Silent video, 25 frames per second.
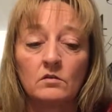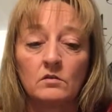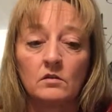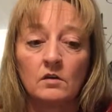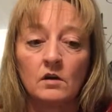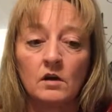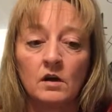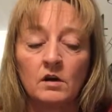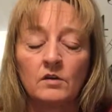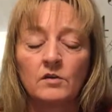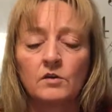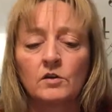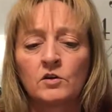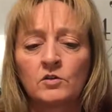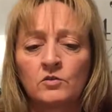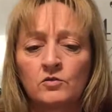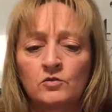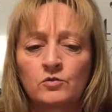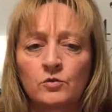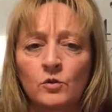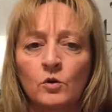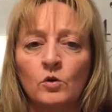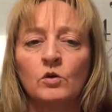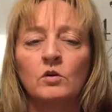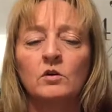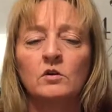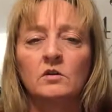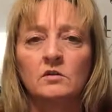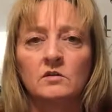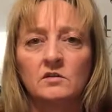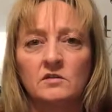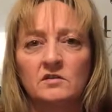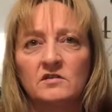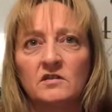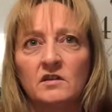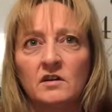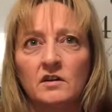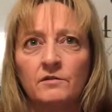The controller,
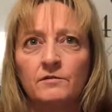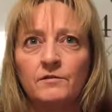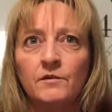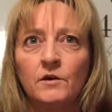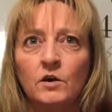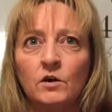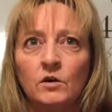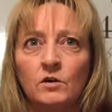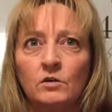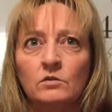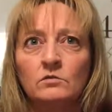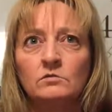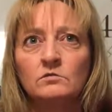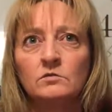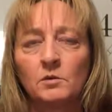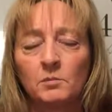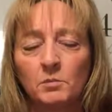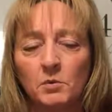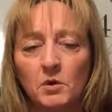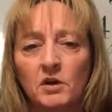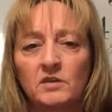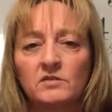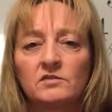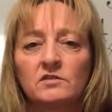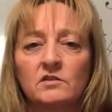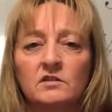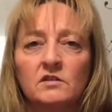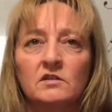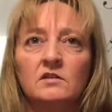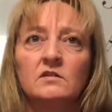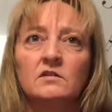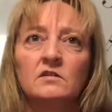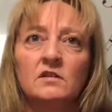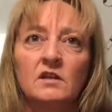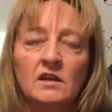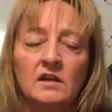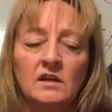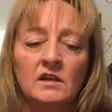the CFO, the
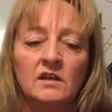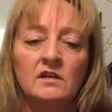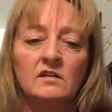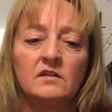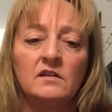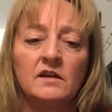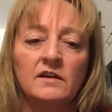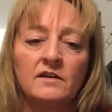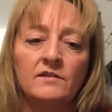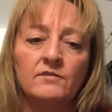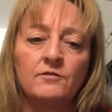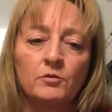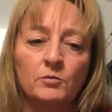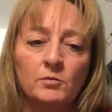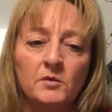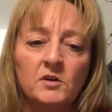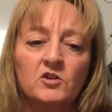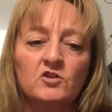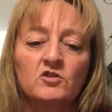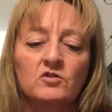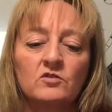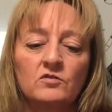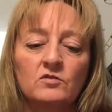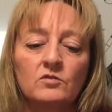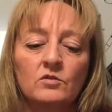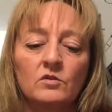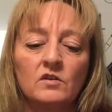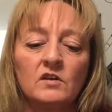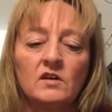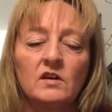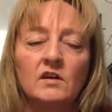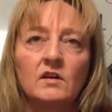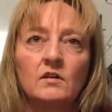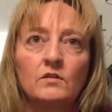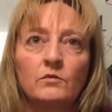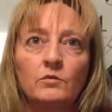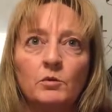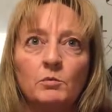president, they need that information so they
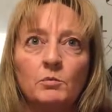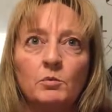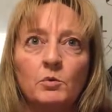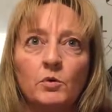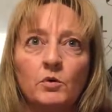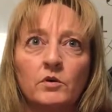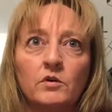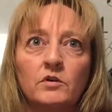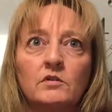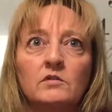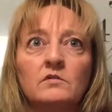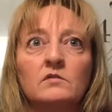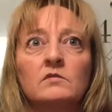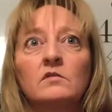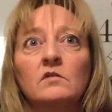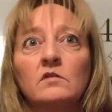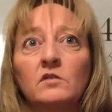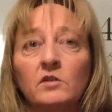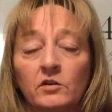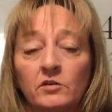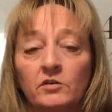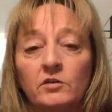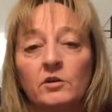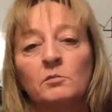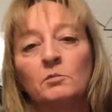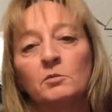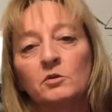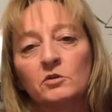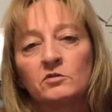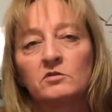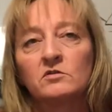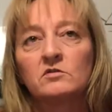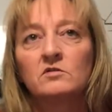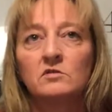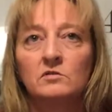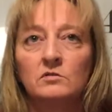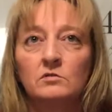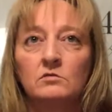can report their
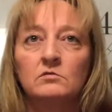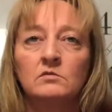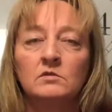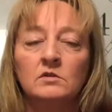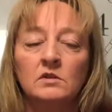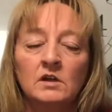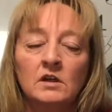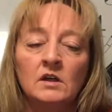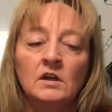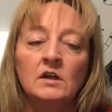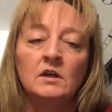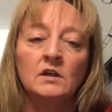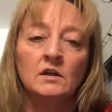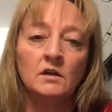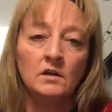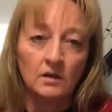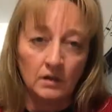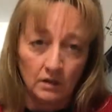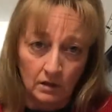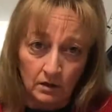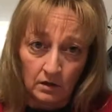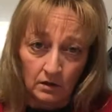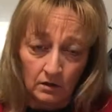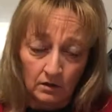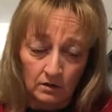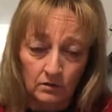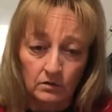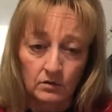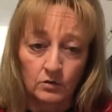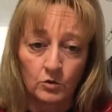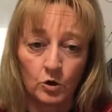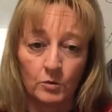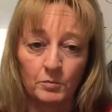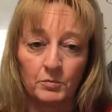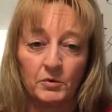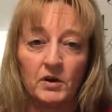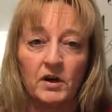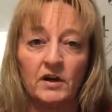numbers to
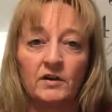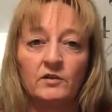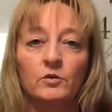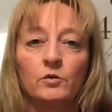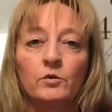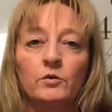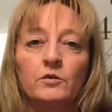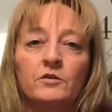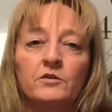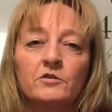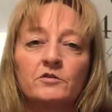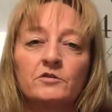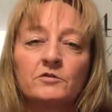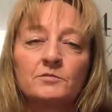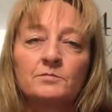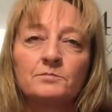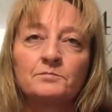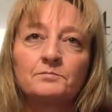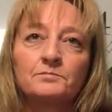corporate headquarters.